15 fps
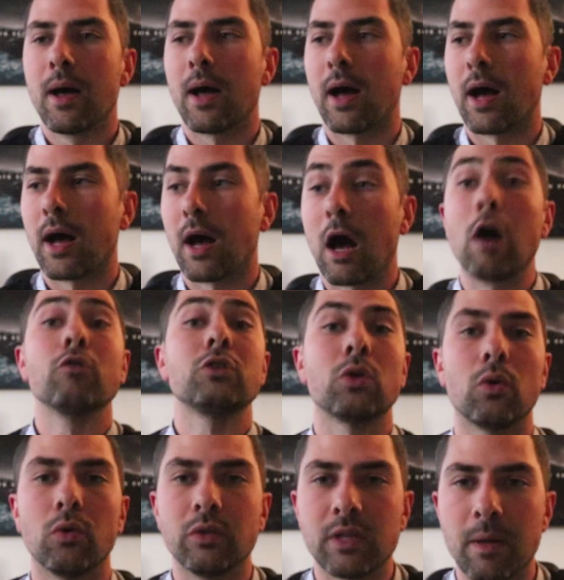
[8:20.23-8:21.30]

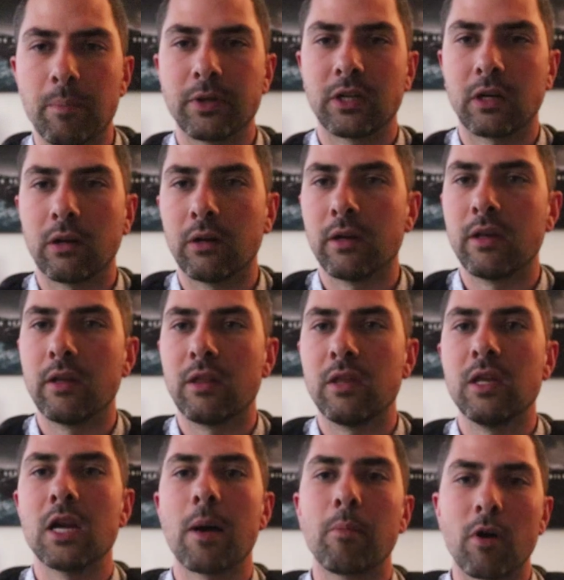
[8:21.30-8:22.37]
households, and particularly
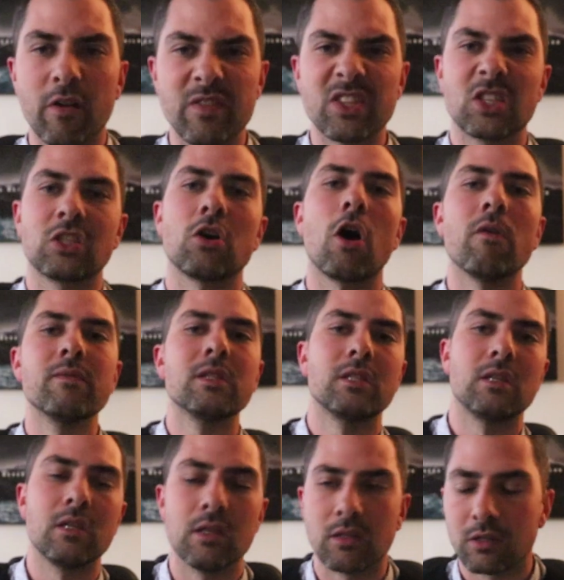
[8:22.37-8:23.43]
the number of
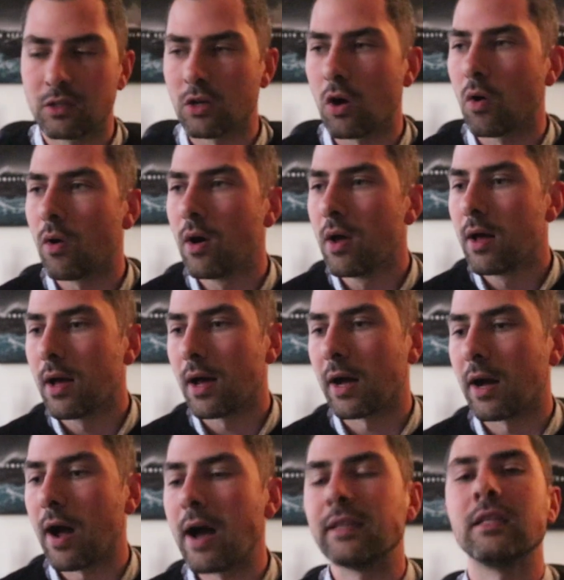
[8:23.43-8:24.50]
insolvencies. So
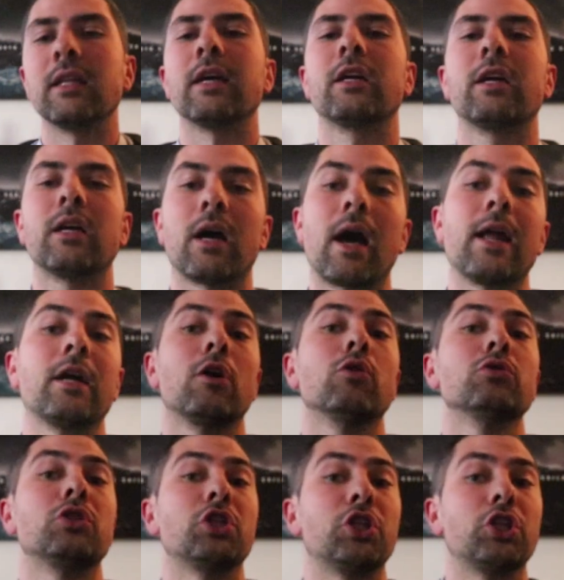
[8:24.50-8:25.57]
I think that kind of
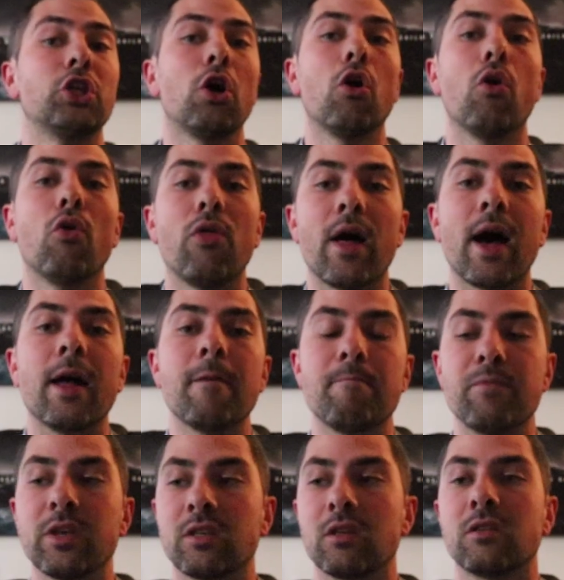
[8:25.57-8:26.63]
goes to show
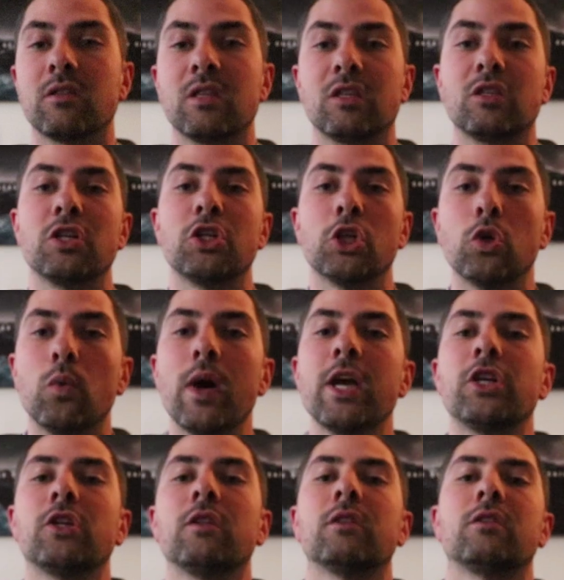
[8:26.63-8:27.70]
that this is the
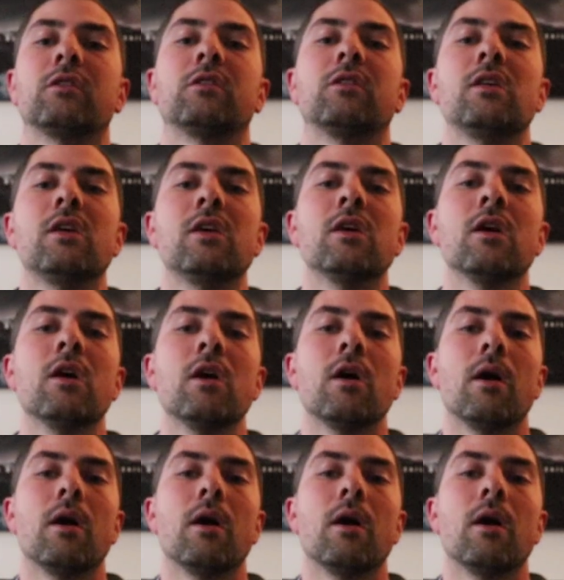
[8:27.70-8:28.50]
situation, this is the